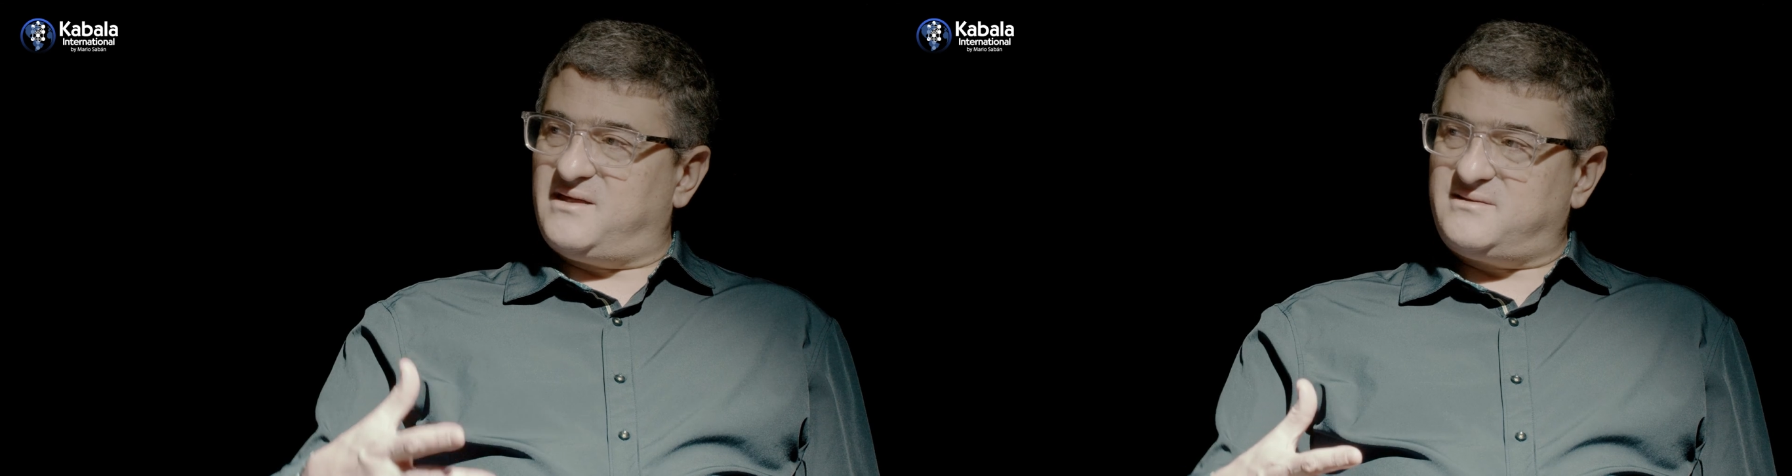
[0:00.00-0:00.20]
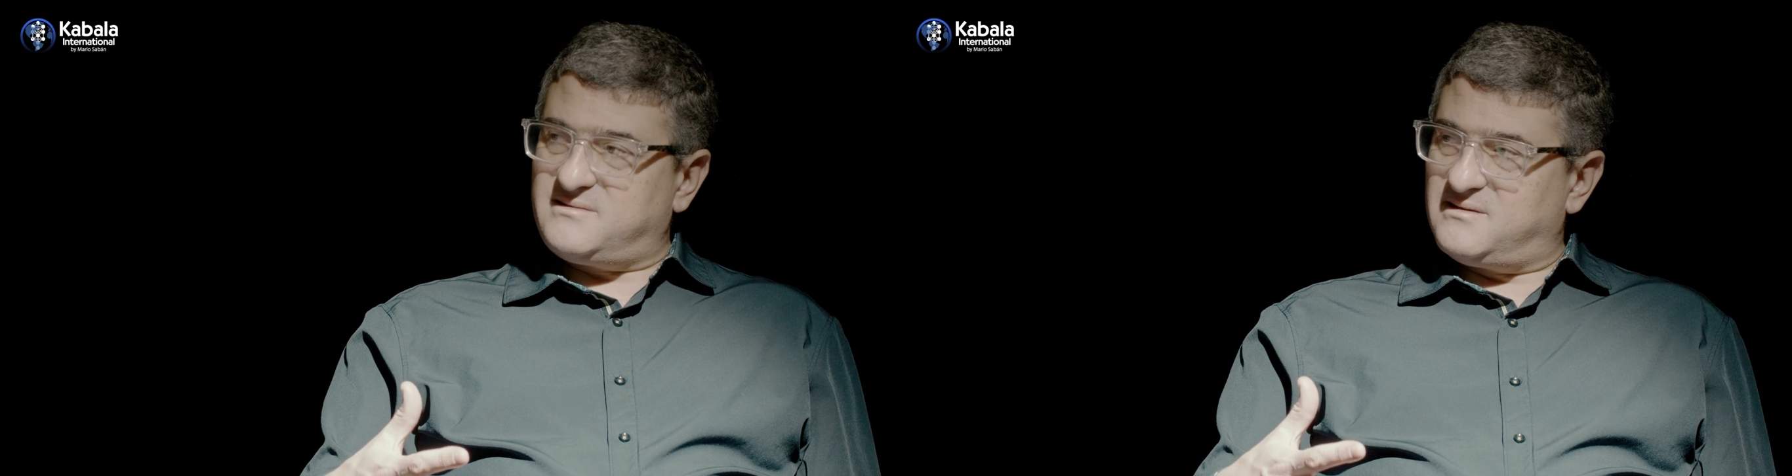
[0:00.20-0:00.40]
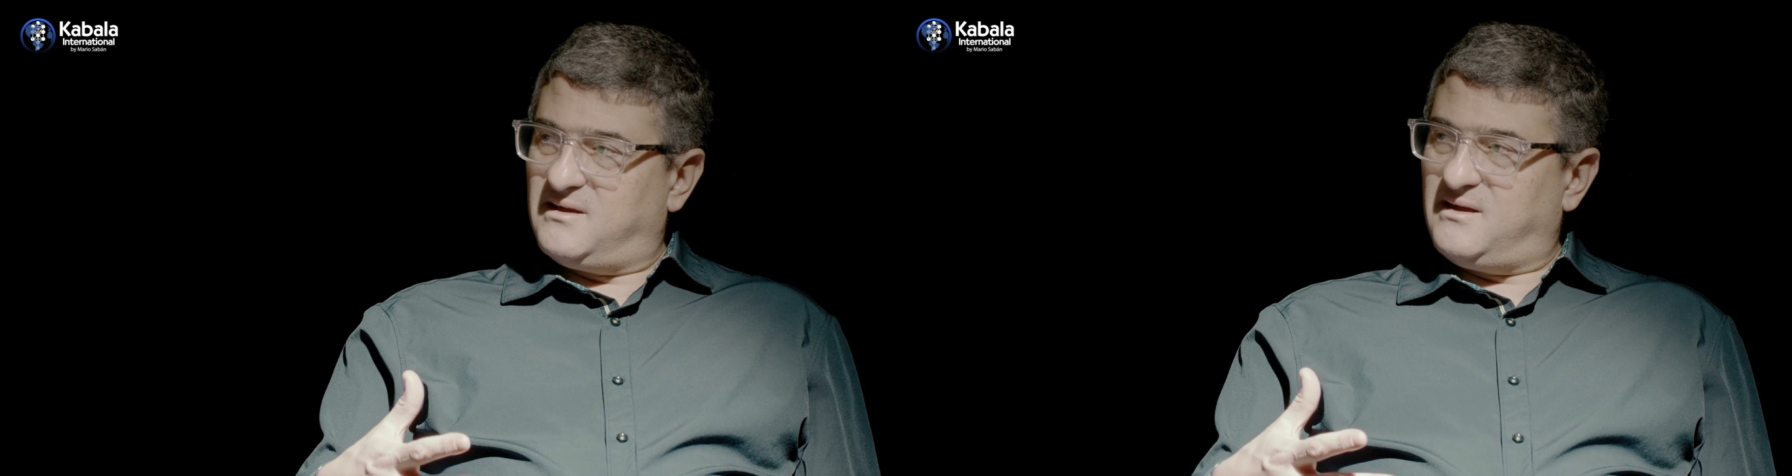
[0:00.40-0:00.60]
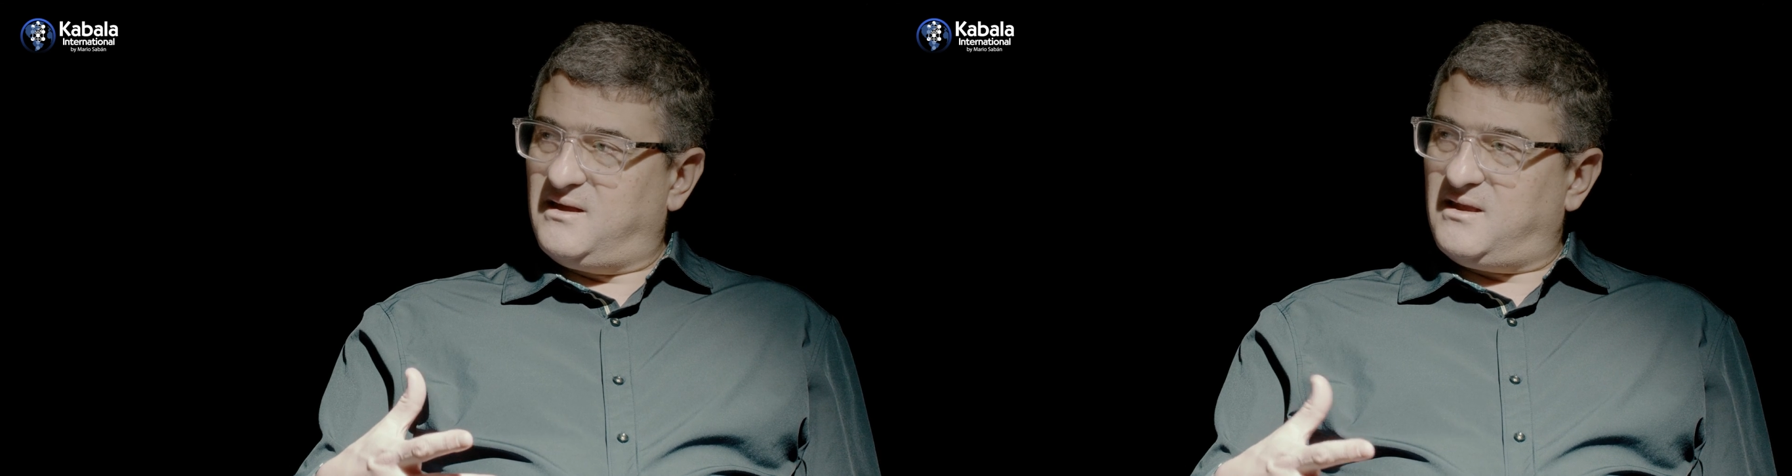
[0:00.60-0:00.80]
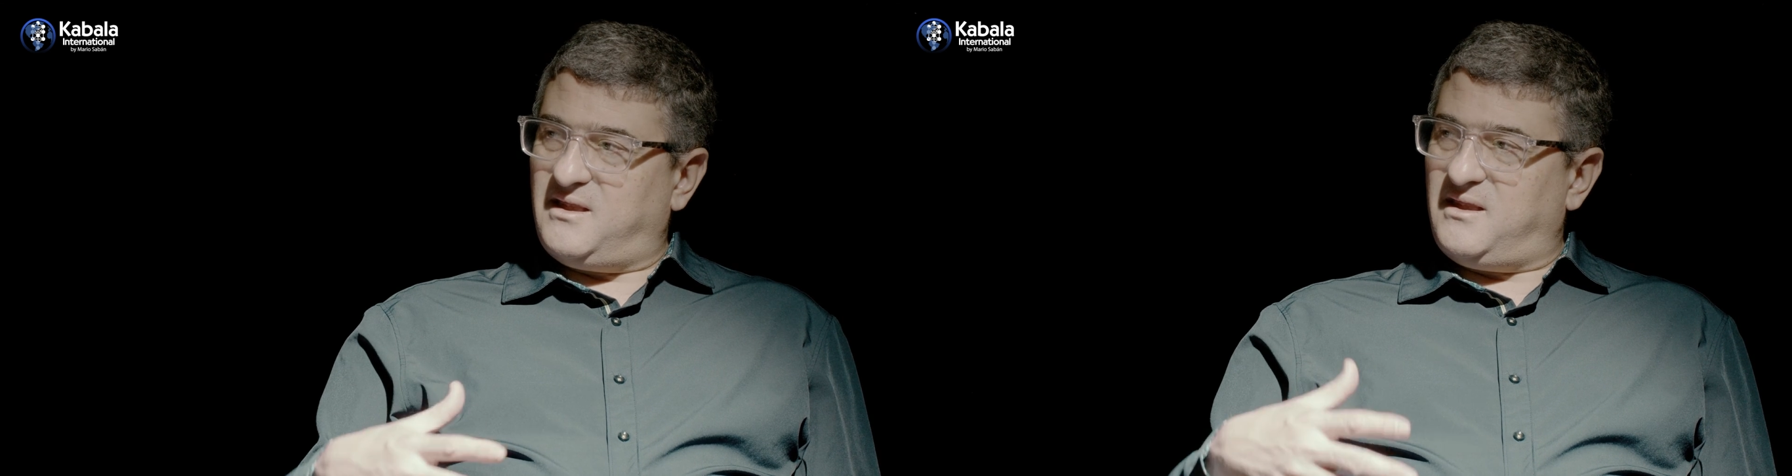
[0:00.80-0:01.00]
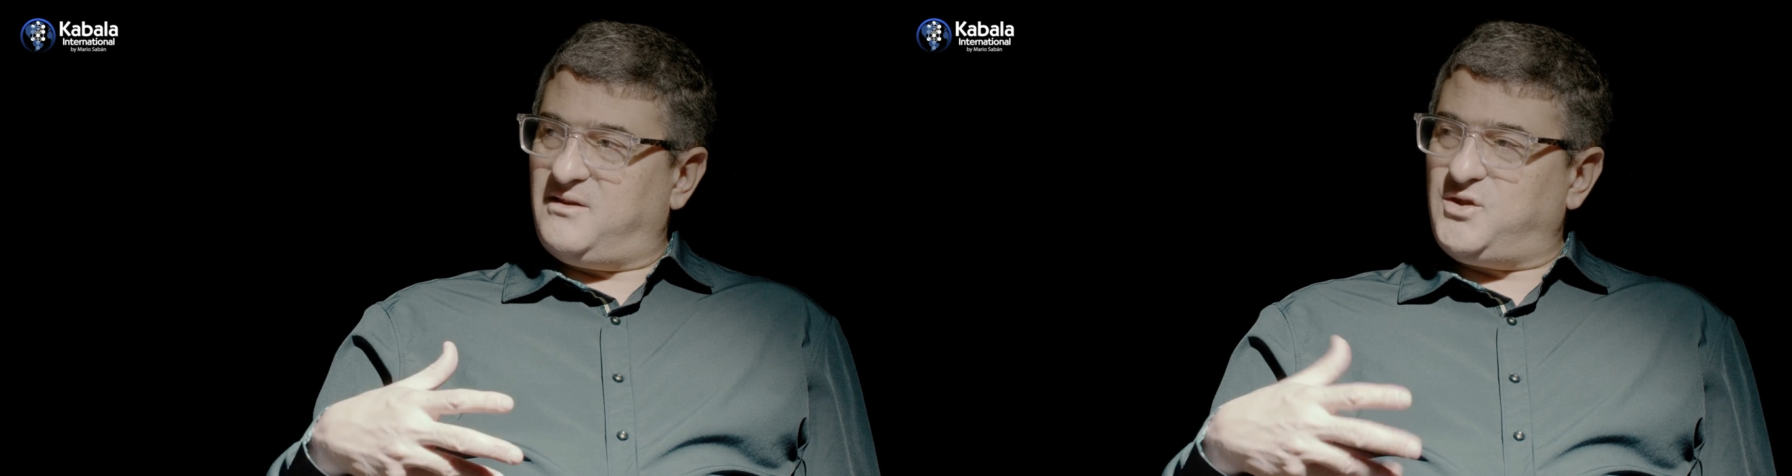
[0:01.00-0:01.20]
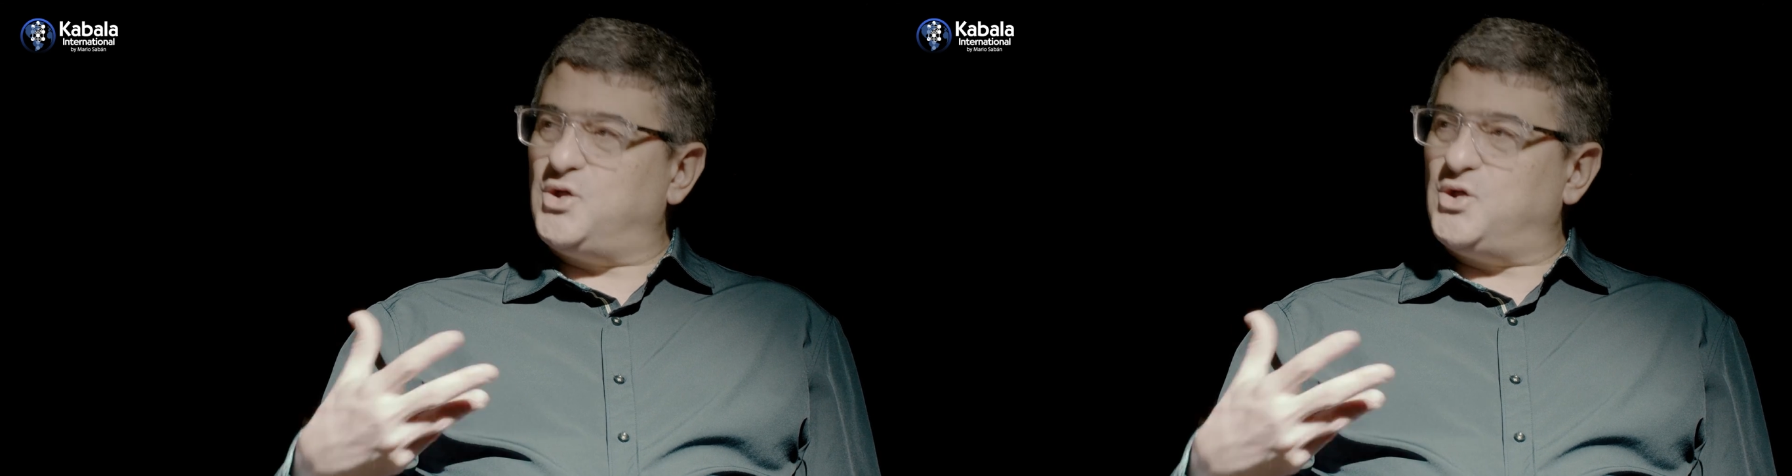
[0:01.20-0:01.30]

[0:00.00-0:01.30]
with this idea.